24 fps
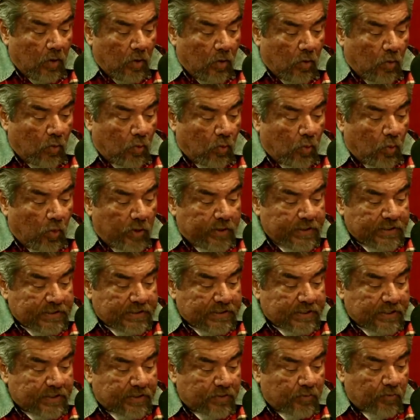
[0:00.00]
What is
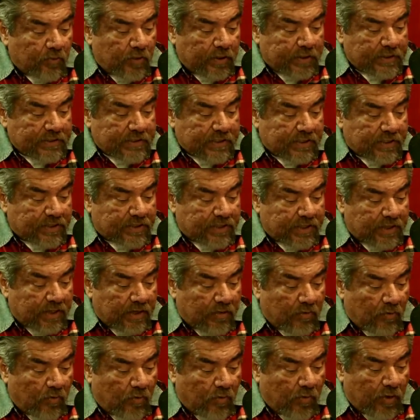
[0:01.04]
the
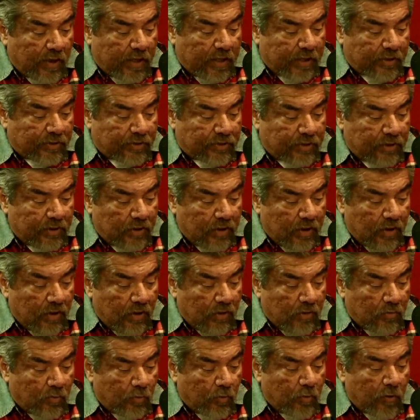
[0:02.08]
thing with
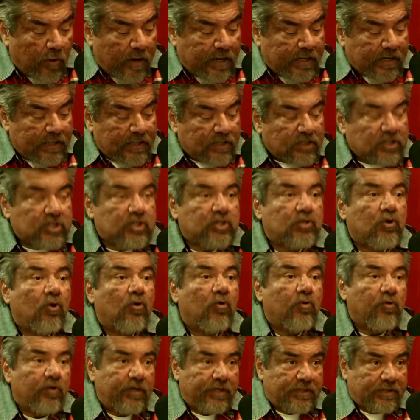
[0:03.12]
reading the
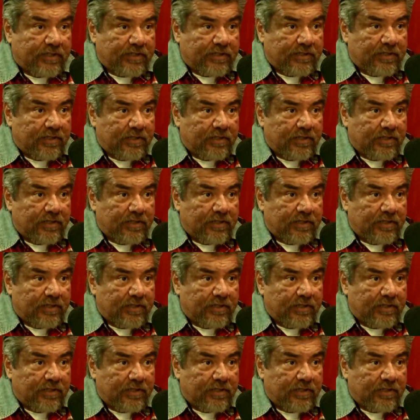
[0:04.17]
stories?